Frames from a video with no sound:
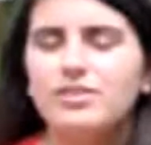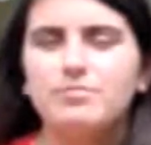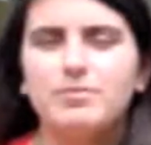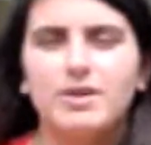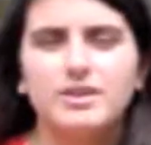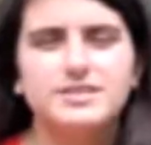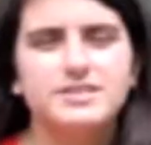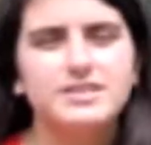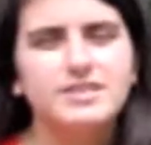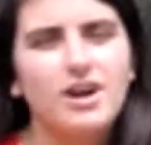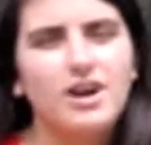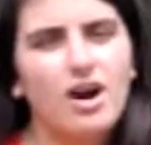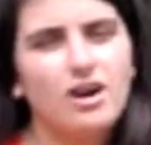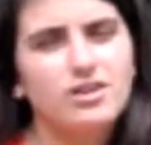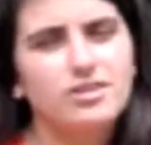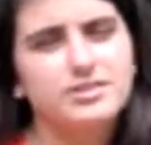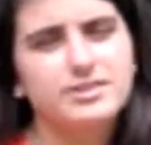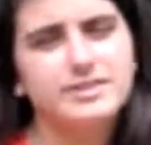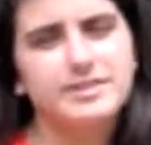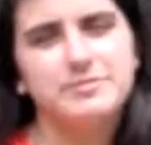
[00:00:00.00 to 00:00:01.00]
The Monte
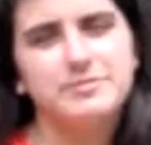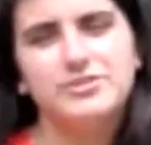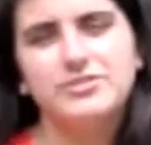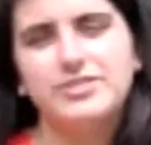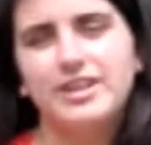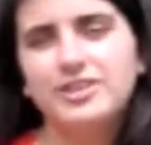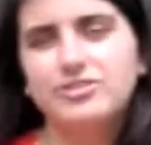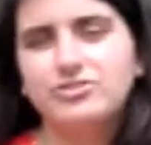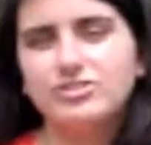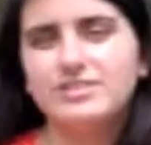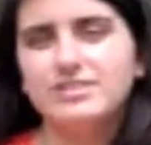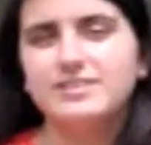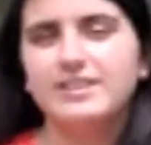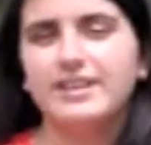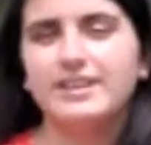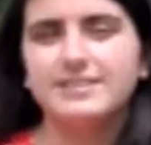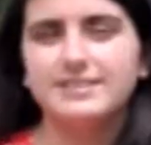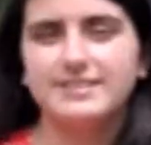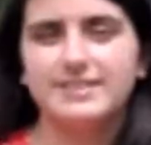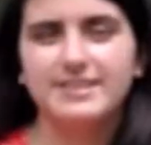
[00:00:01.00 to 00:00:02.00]
Carlo simulation
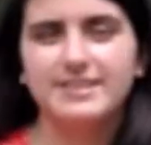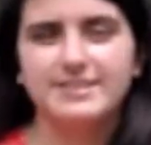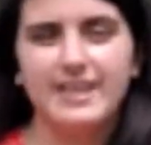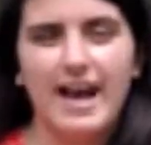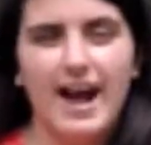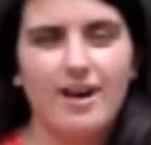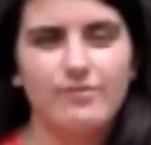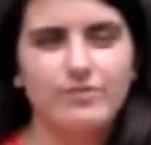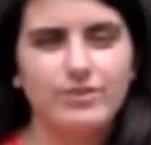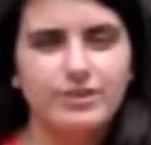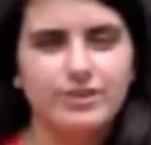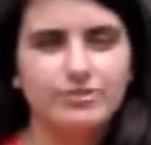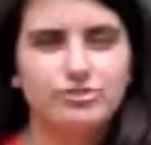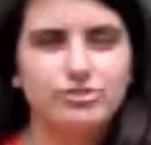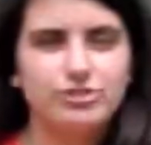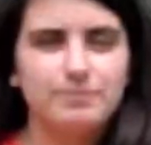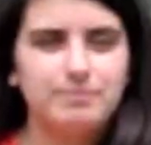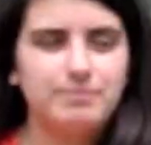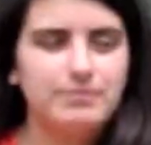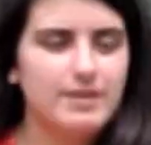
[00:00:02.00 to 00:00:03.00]
takes this average
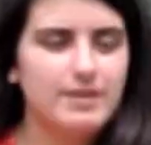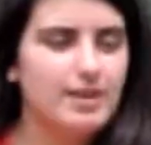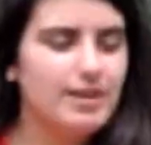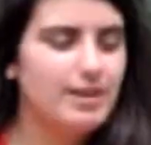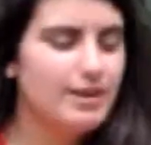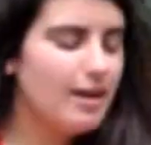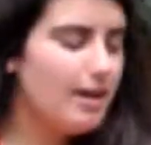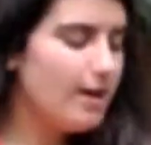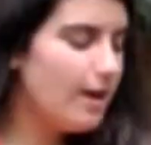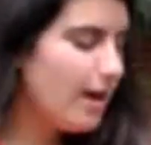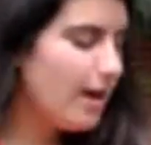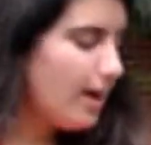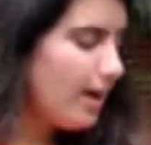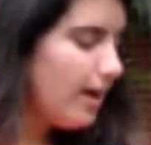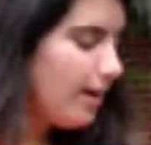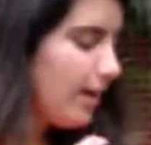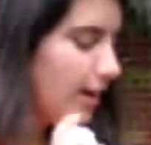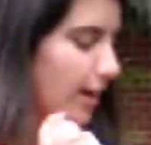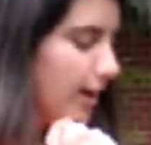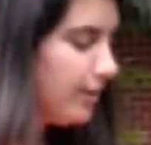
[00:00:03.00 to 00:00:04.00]

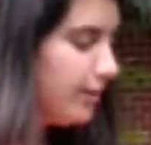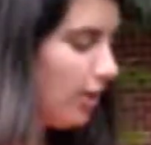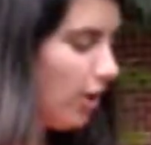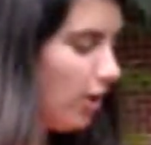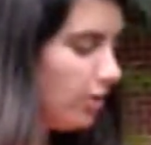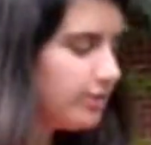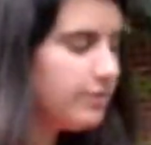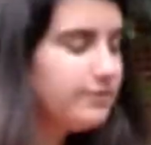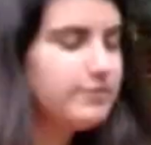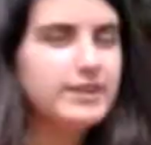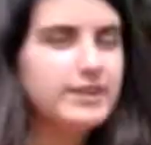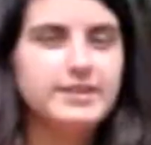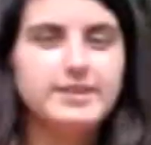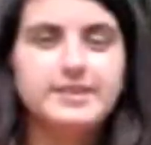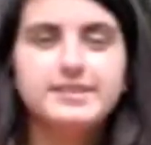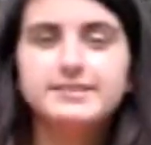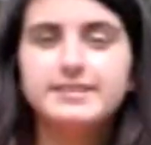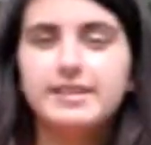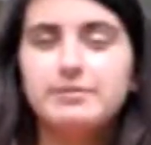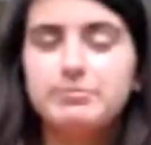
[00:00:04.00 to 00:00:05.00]
and all of
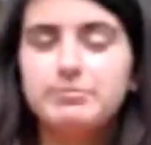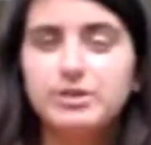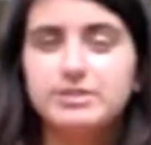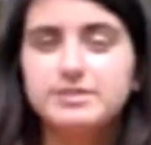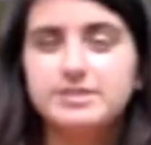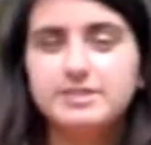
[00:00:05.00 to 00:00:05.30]
these and puts